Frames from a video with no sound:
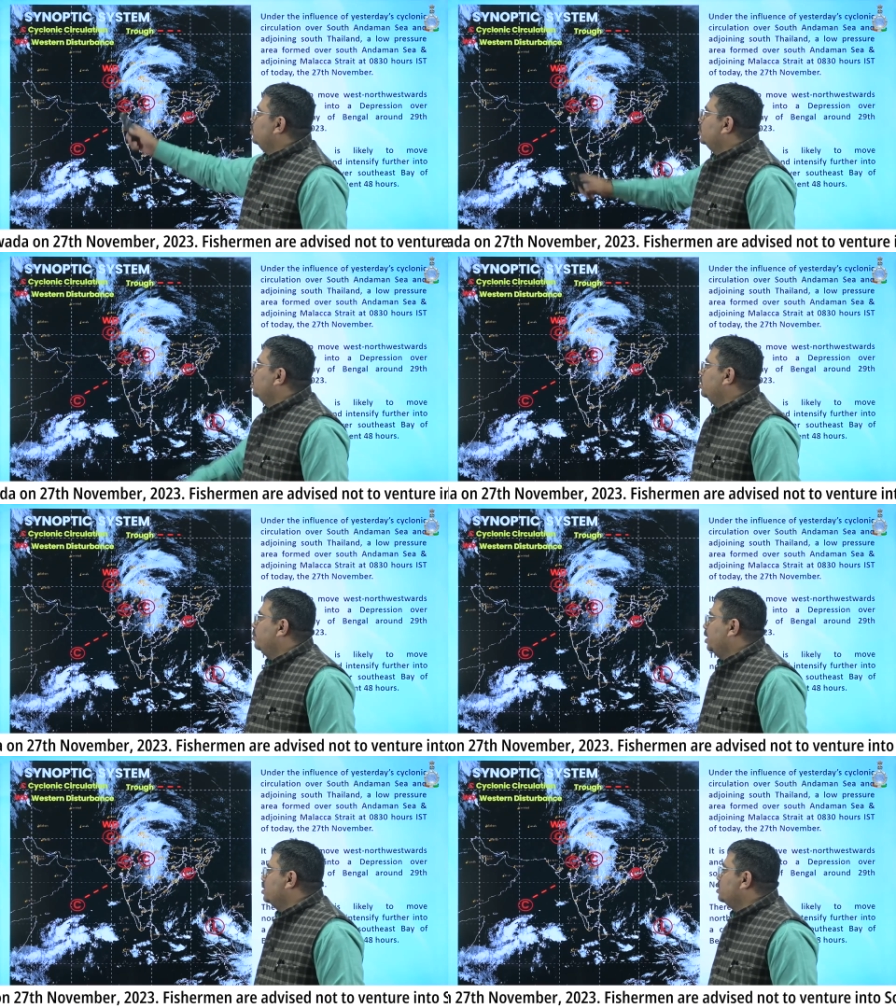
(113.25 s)
over central
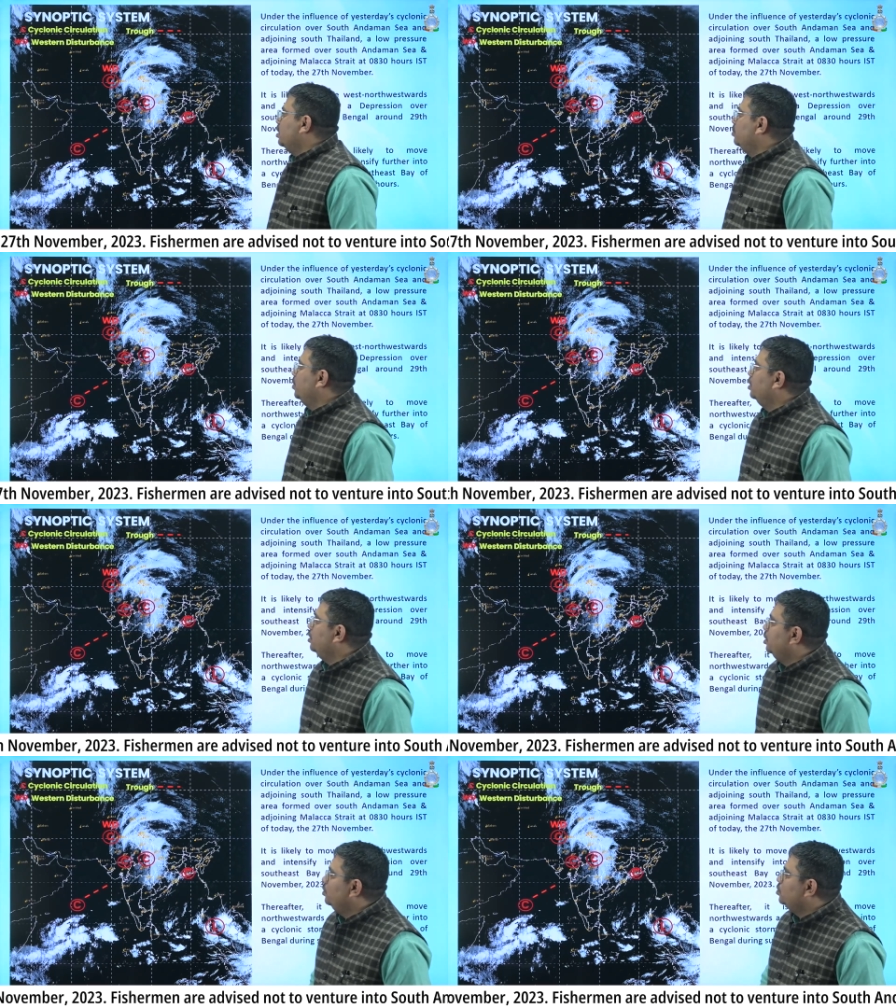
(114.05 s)
Pakistan
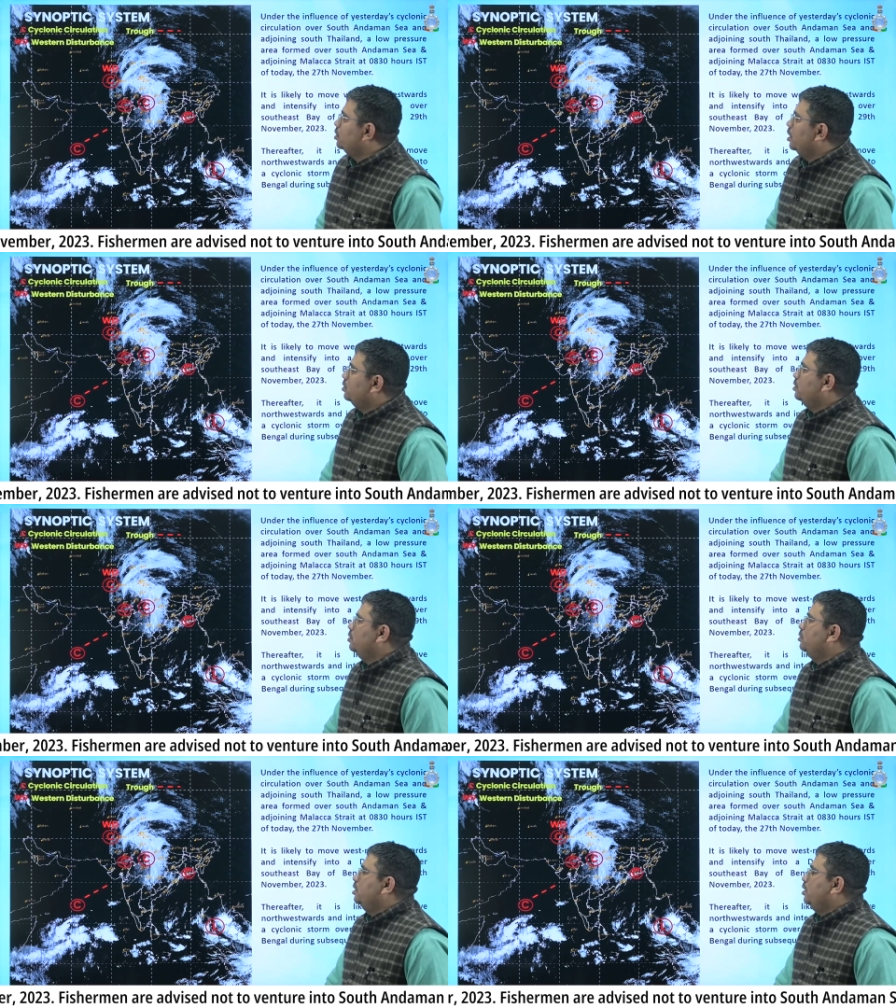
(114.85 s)
with induced
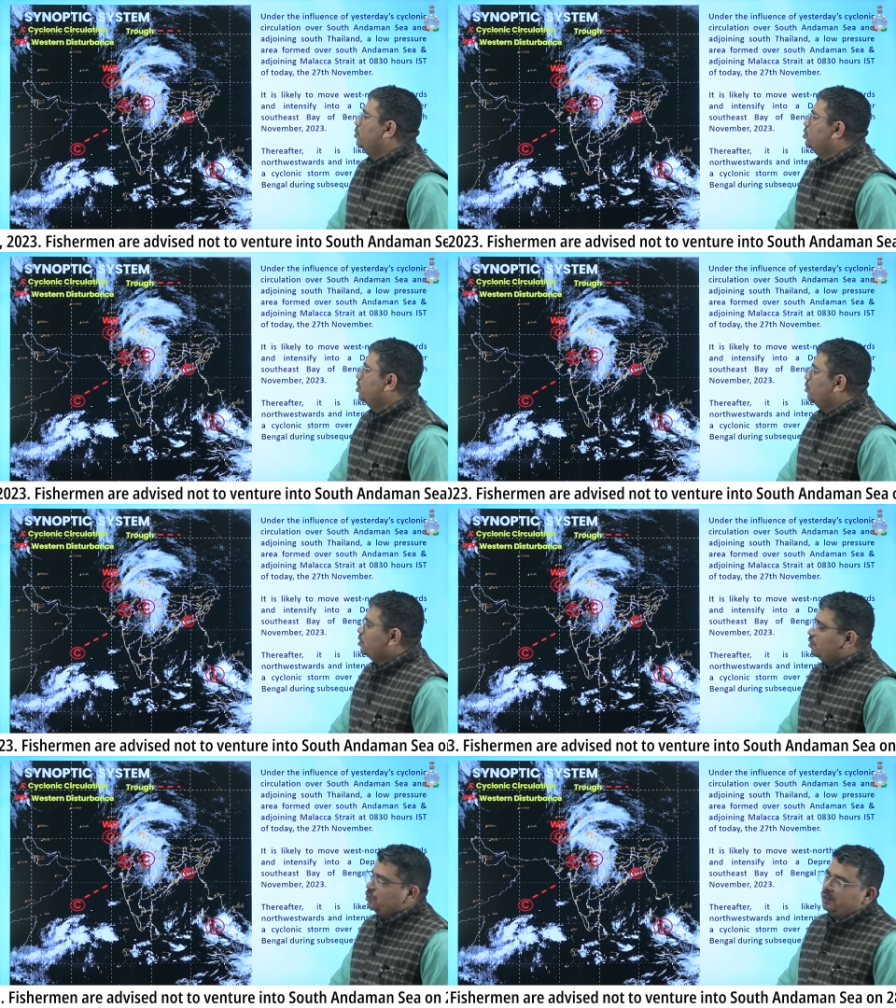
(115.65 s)
cyclone
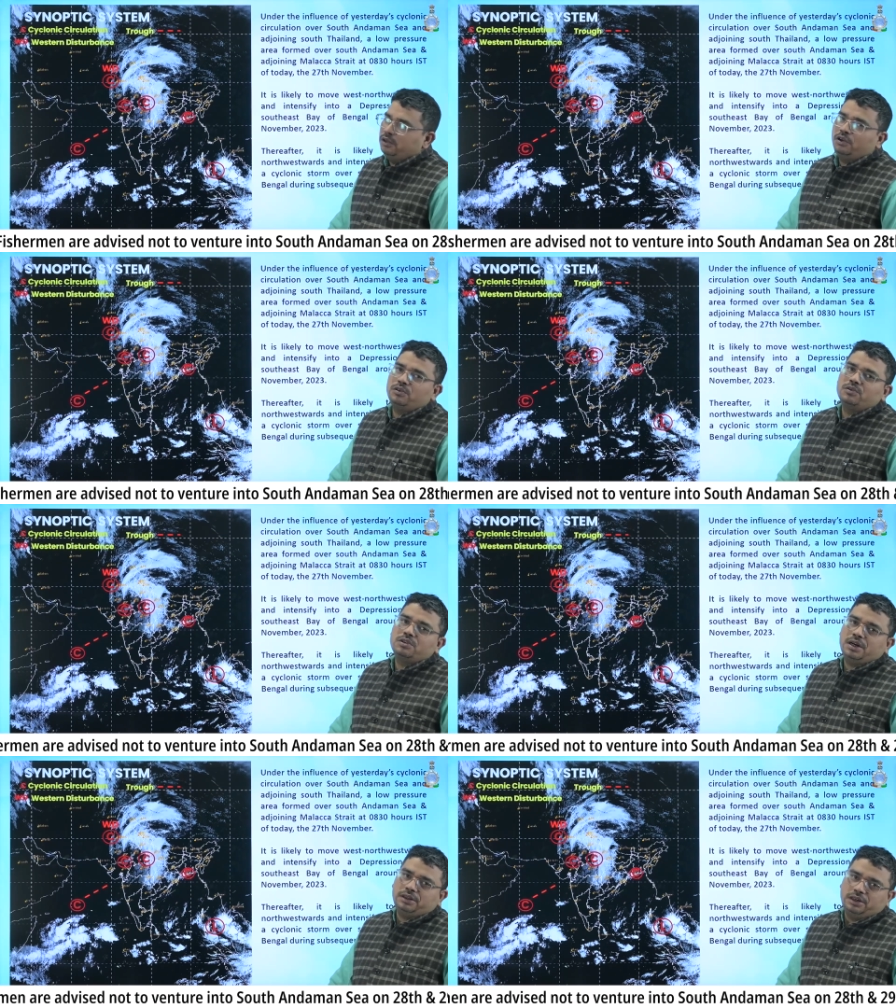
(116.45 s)
circulation over north
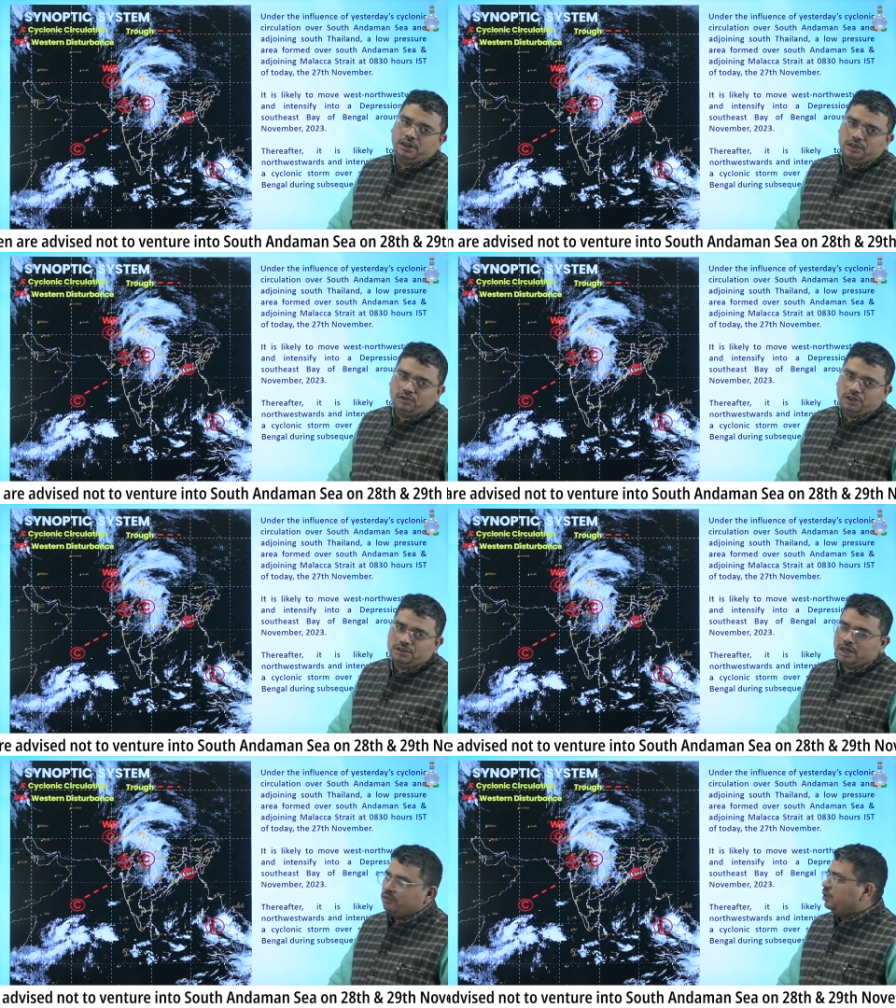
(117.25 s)
Gujarat and adjoining
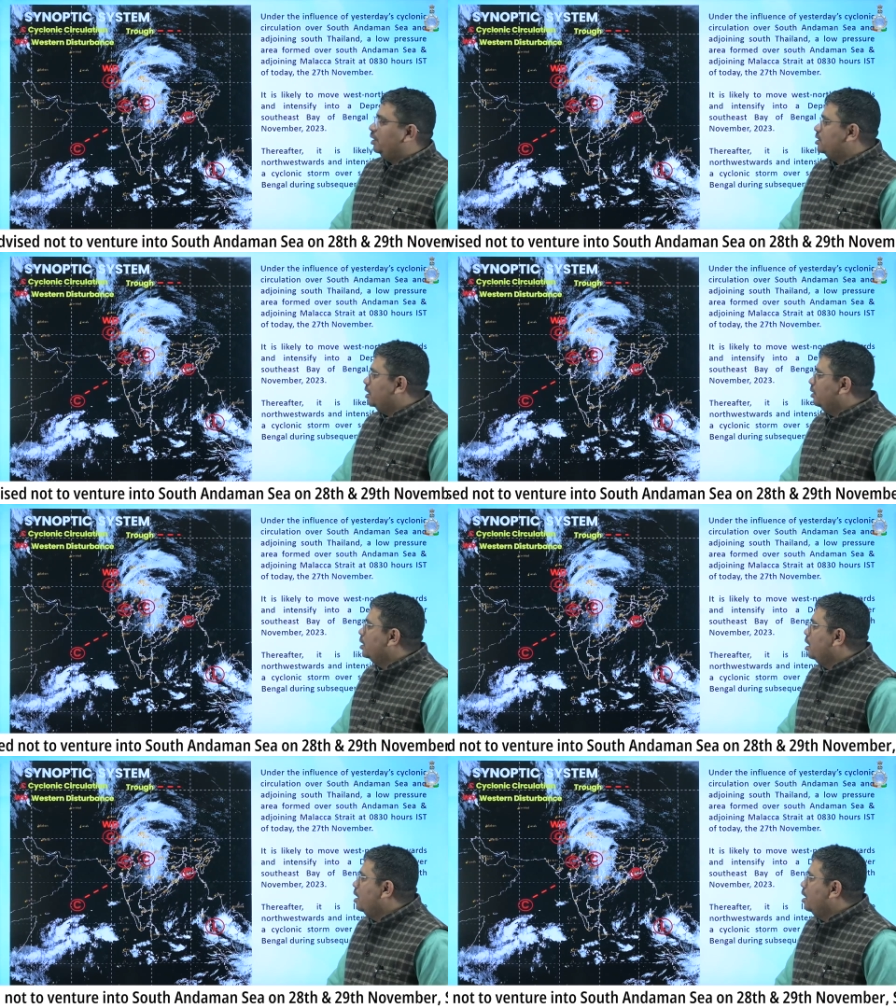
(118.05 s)
south Rajasthan.